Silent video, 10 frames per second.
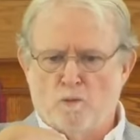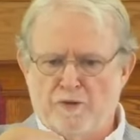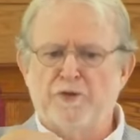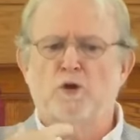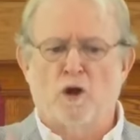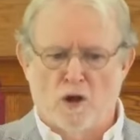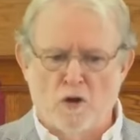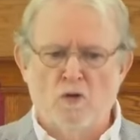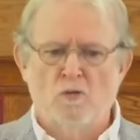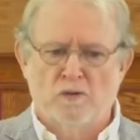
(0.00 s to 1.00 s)
with your
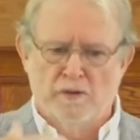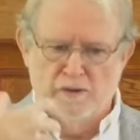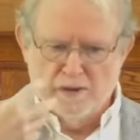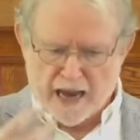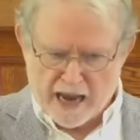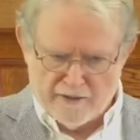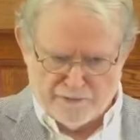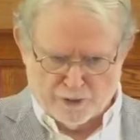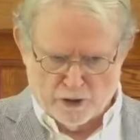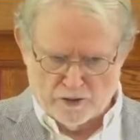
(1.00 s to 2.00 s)
own
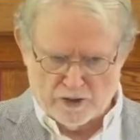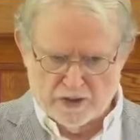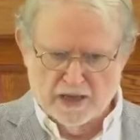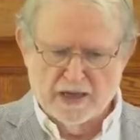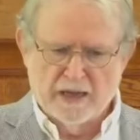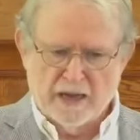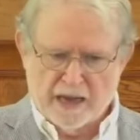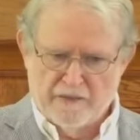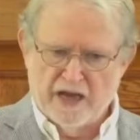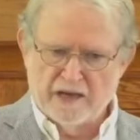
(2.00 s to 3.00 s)
effort,
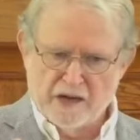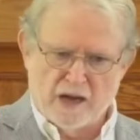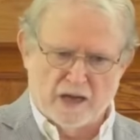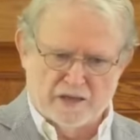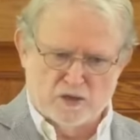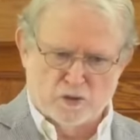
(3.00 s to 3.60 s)
and then God